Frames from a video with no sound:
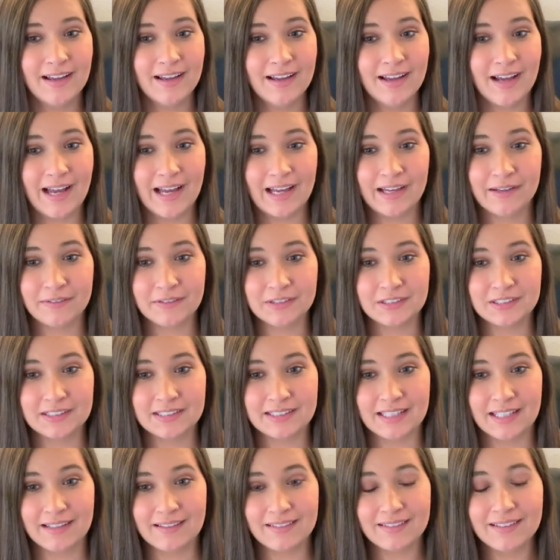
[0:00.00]
I will just
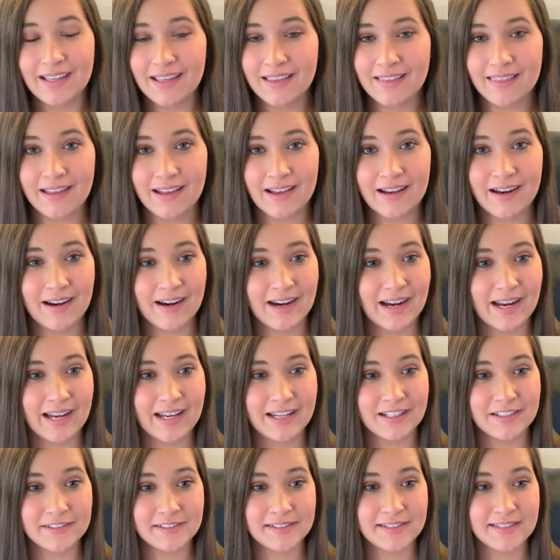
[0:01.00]
like lay there
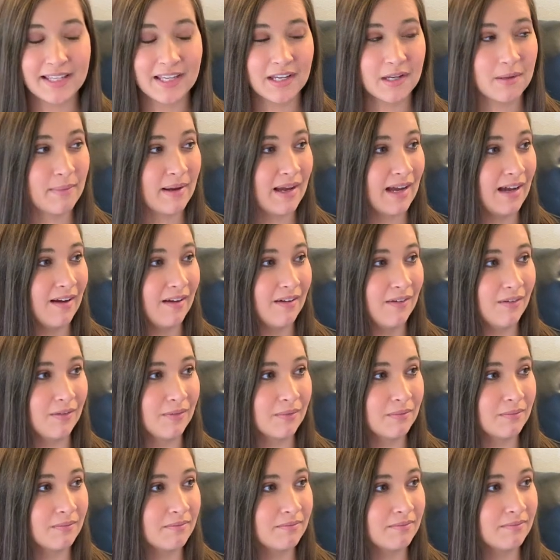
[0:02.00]
and just think
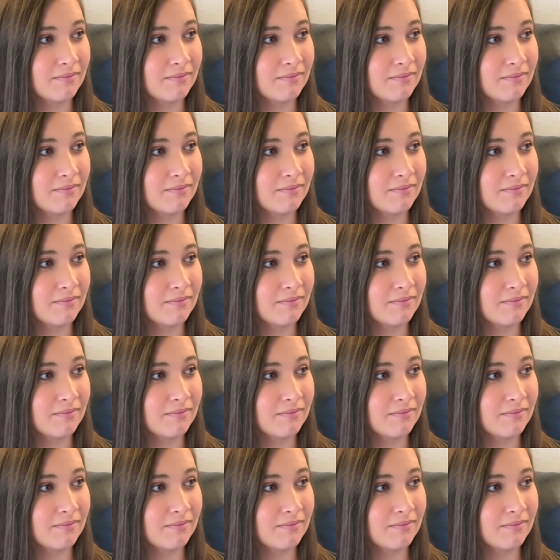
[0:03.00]
about